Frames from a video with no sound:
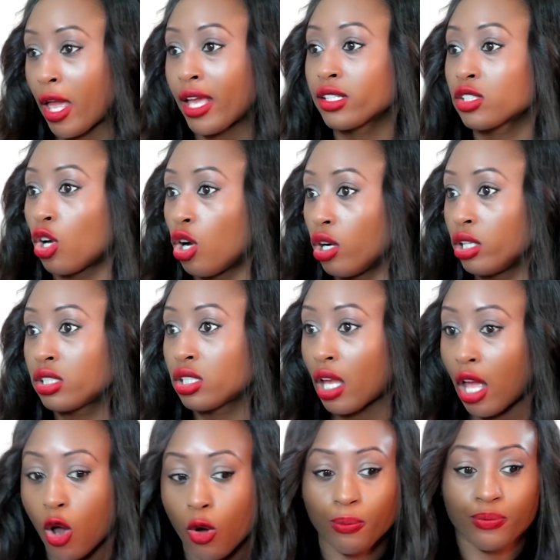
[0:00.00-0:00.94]
Spanx on
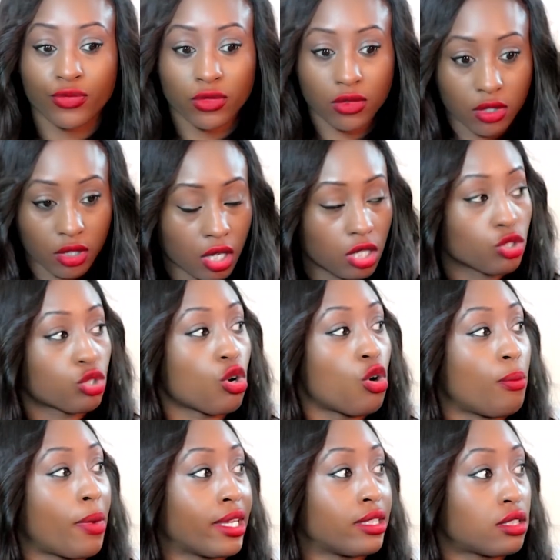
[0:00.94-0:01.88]
to help
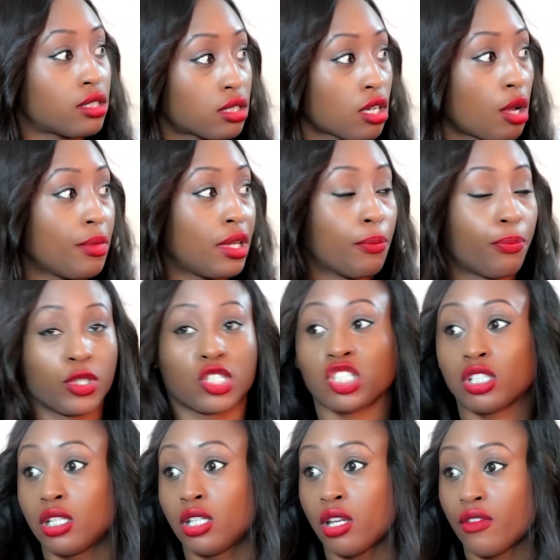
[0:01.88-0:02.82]
control my tummy and
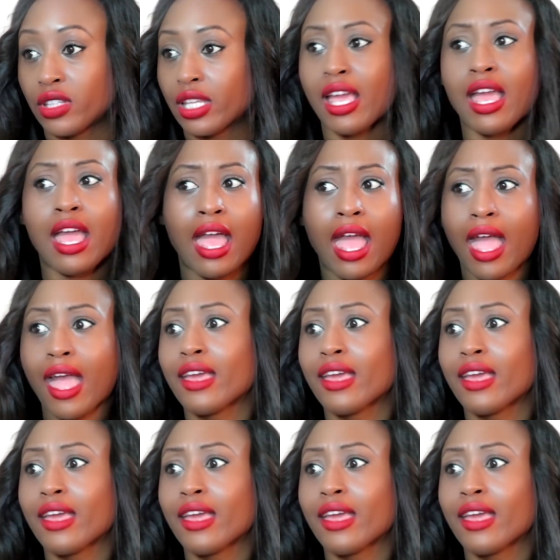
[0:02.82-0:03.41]
push it and everything,